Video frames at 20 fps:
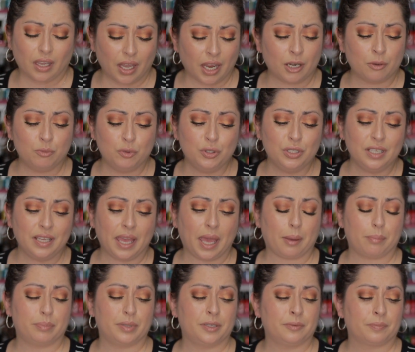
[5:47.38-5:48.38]
I'm really
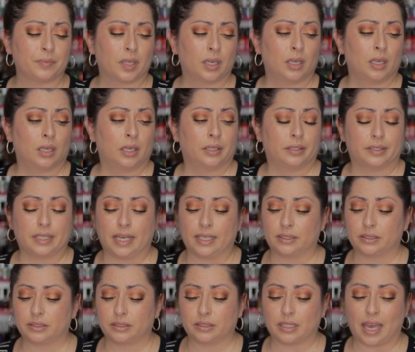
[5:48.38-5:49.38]
happy
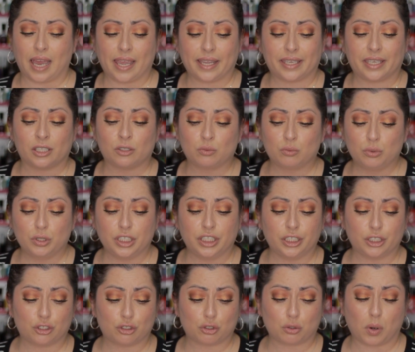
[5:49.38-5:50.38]
that I can
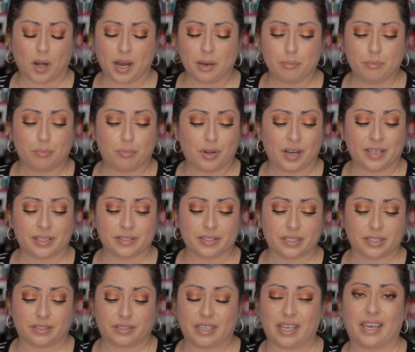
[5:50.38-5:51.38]
really try
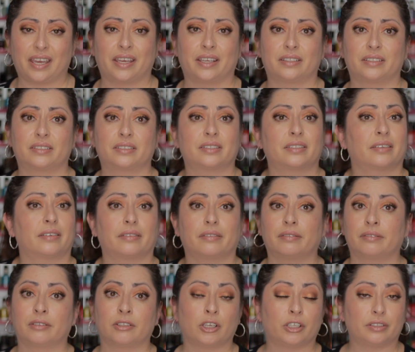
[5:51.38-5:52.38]
brands that
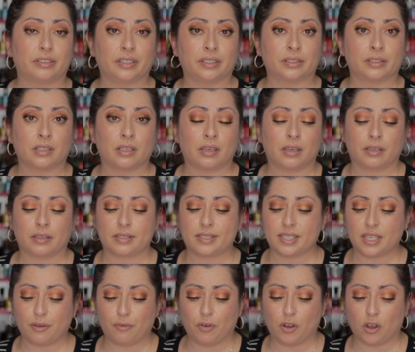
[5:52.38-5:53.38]
not in
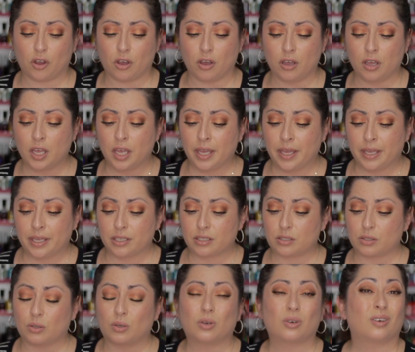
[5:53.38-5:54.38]
Sephora.
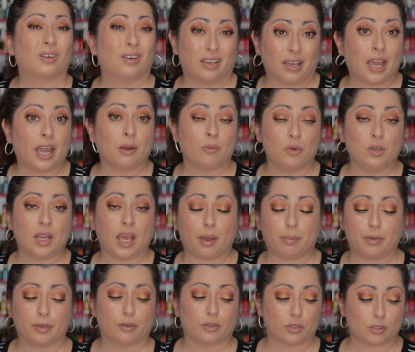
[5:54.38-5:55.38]
So I'm really
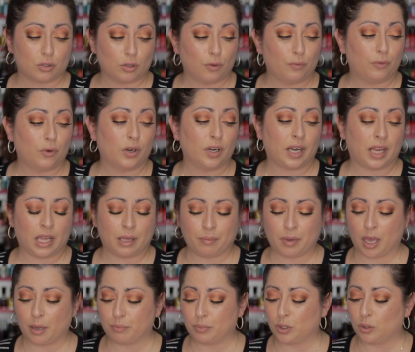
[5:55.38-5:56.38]
happy. So far, I'm
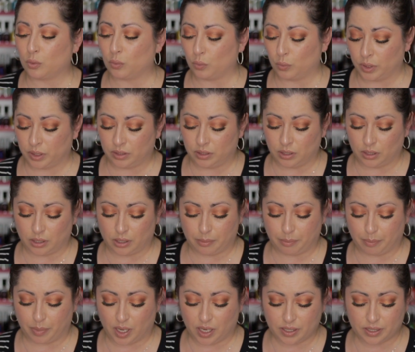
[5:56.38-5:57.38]
happy with the
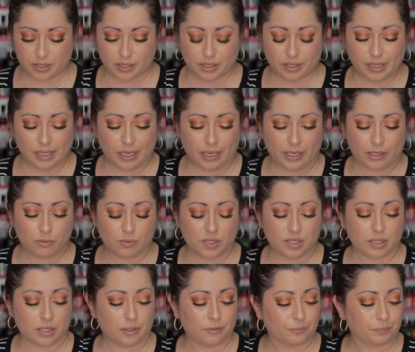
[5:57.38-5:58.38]
box that I
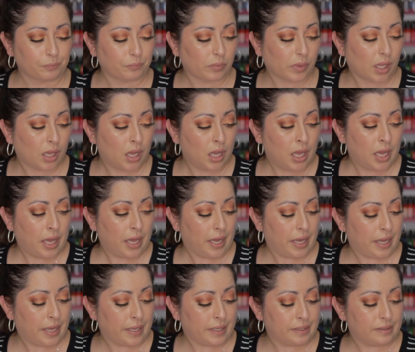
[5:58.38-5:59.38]
received.
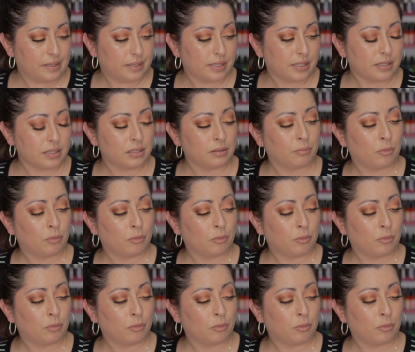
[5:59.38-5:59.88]
And this is the